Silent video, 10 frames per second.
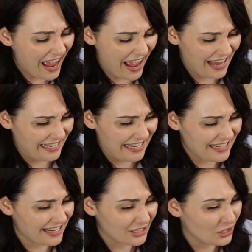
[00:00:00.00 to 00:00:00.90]
and
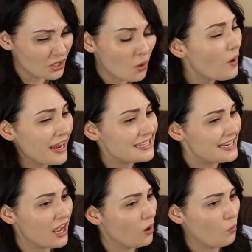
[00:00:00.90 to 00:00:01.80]
he had no
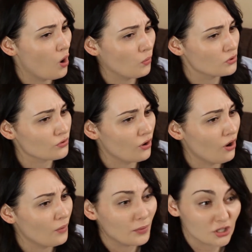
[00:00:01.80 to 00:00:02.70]
idea what was wrong,